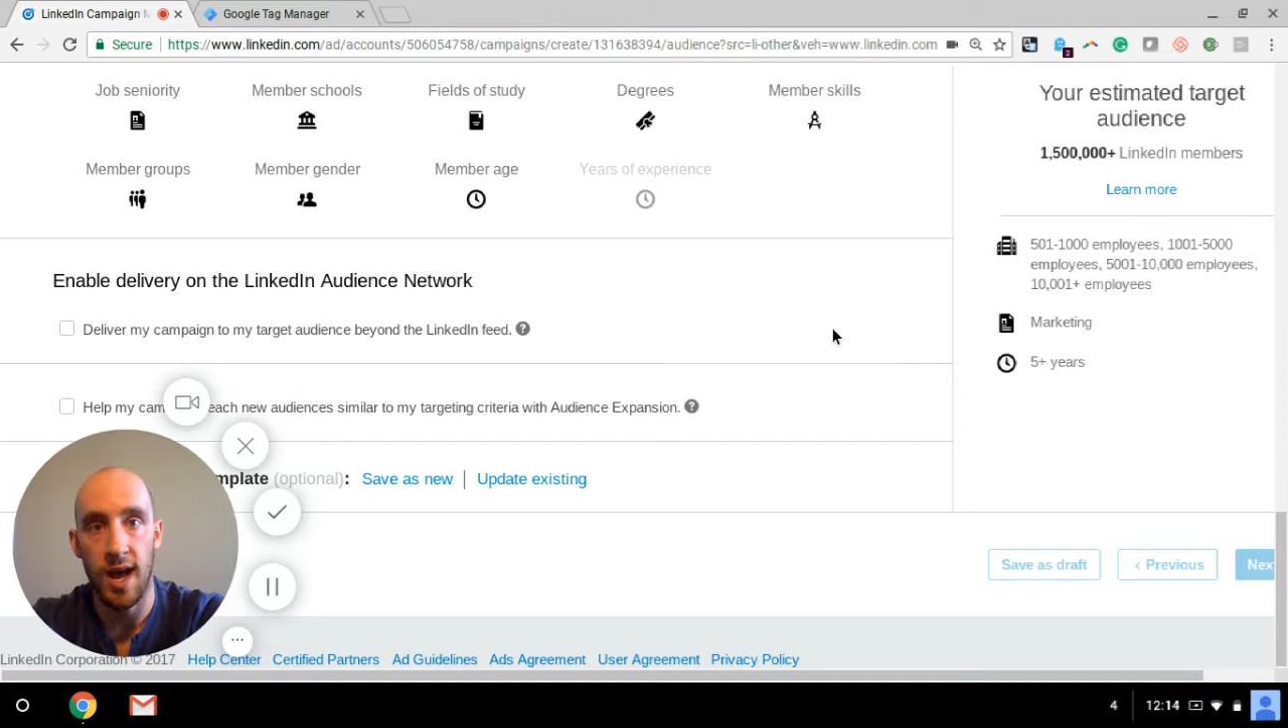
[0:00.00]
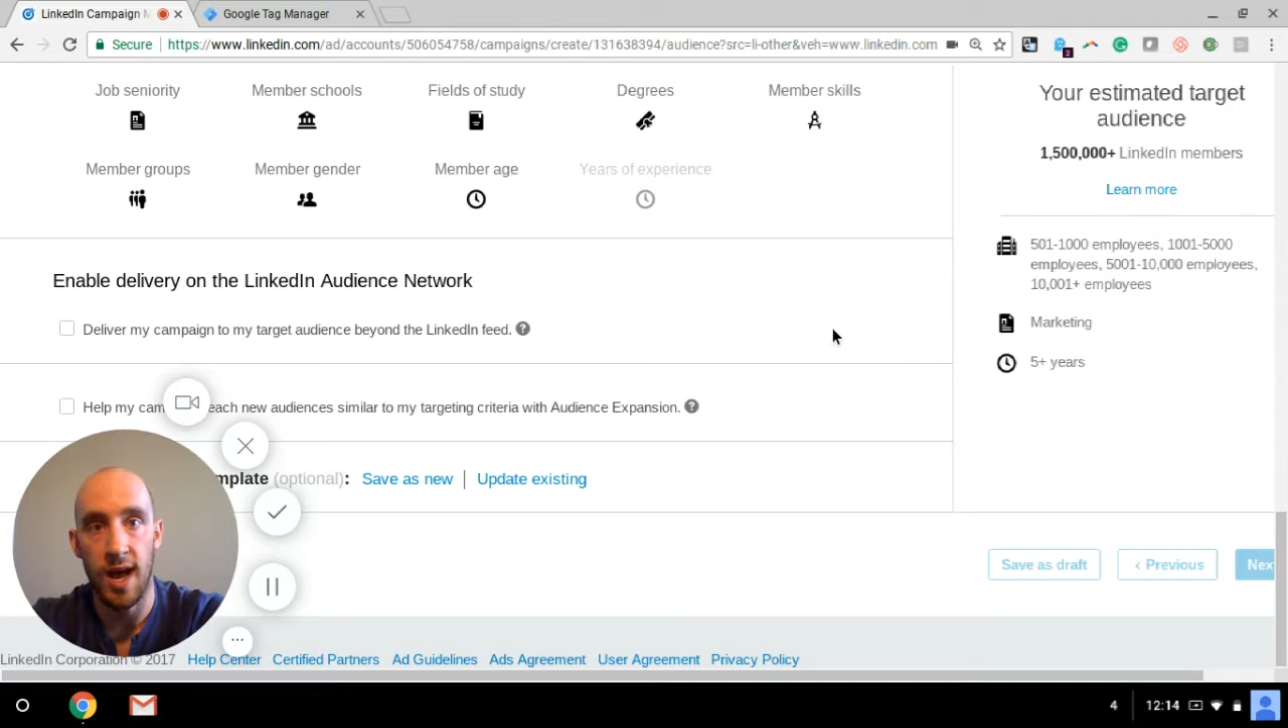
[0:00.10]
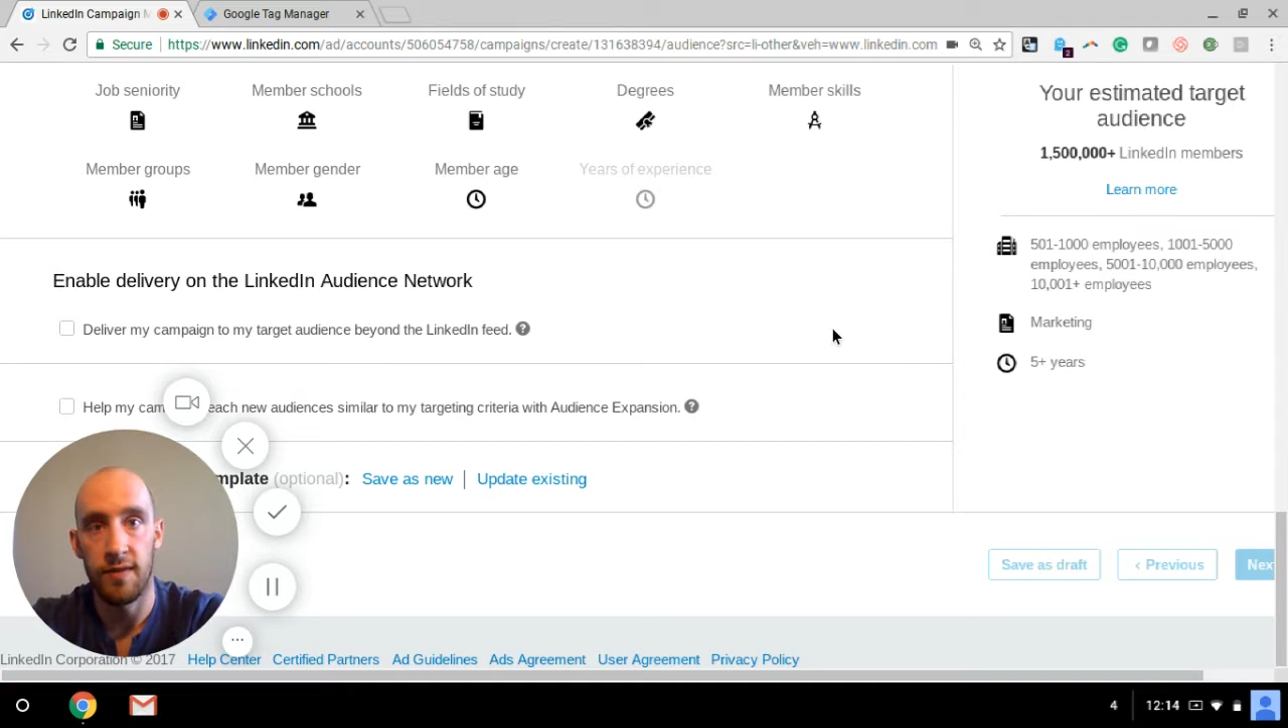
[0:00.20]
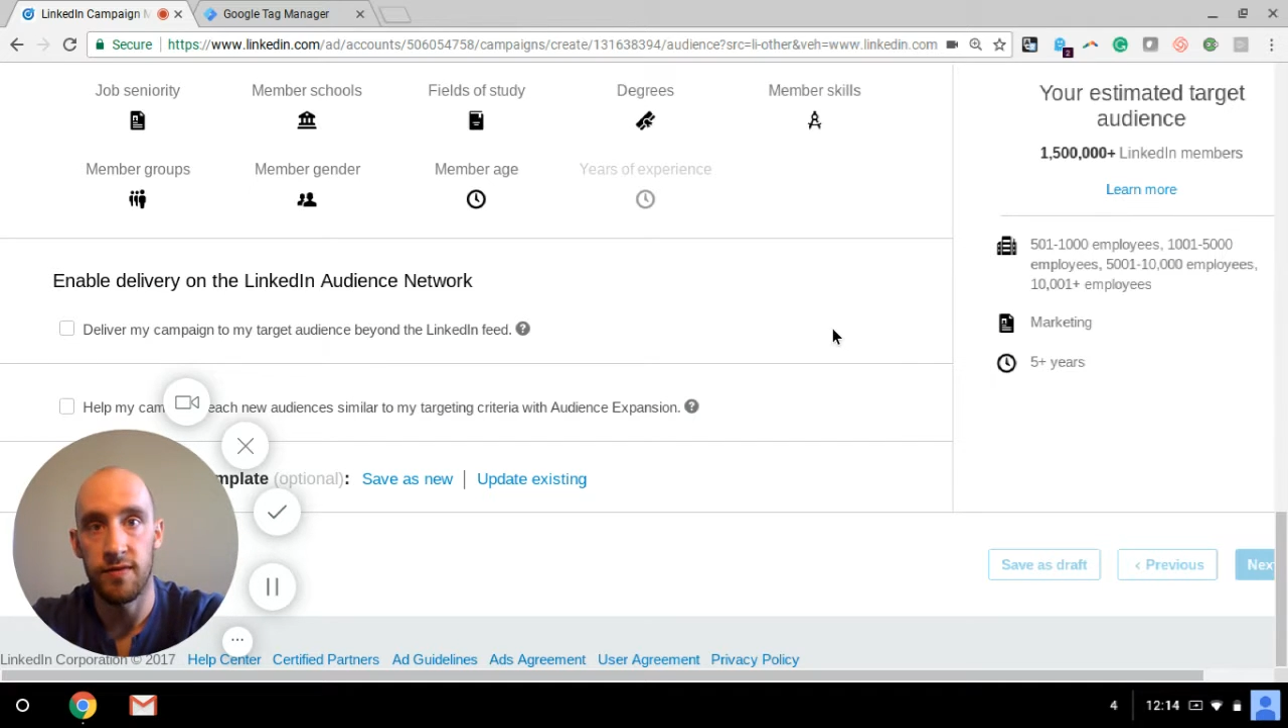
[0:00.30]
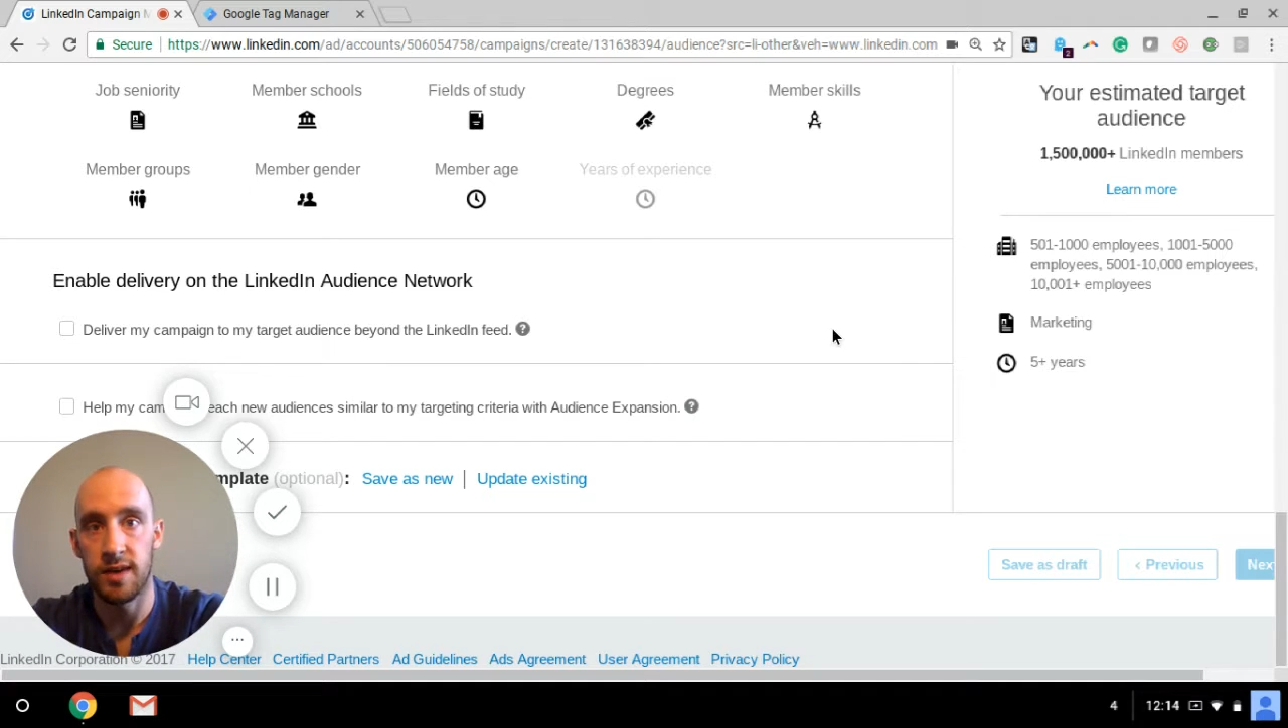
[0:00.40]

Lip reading: have the